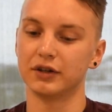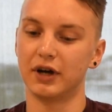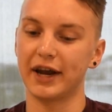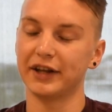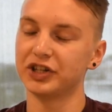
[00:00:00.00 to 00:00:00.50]

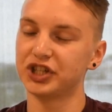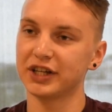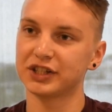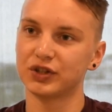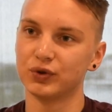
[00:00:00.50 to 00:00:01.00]
uh, I get a
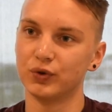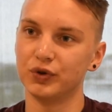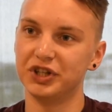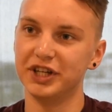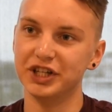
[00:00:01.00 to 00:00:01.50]
chance
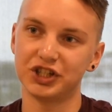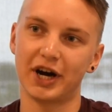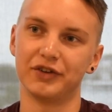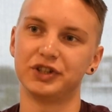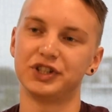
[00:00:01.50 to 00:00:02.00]
to teach
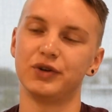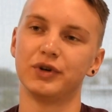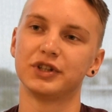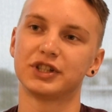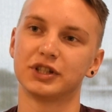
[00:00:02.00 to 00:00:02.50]
other
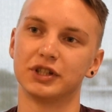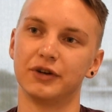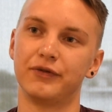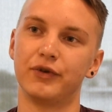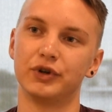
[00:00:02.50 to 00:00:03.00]
students
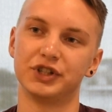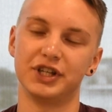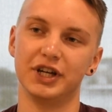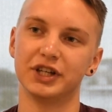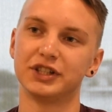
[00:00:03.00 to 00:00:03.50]
uh, first
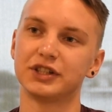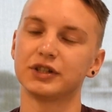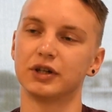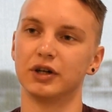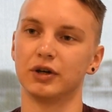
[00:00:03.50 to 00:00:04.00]
years
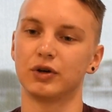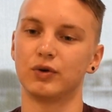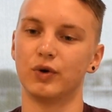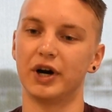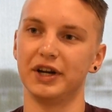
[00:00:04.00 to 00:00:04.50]
uh,
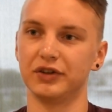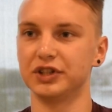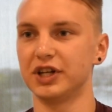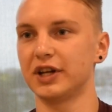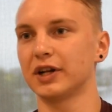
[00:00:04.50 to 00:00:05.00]
who are
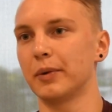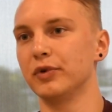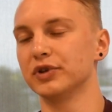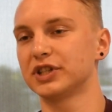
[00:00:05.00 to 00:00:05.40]
interested in computer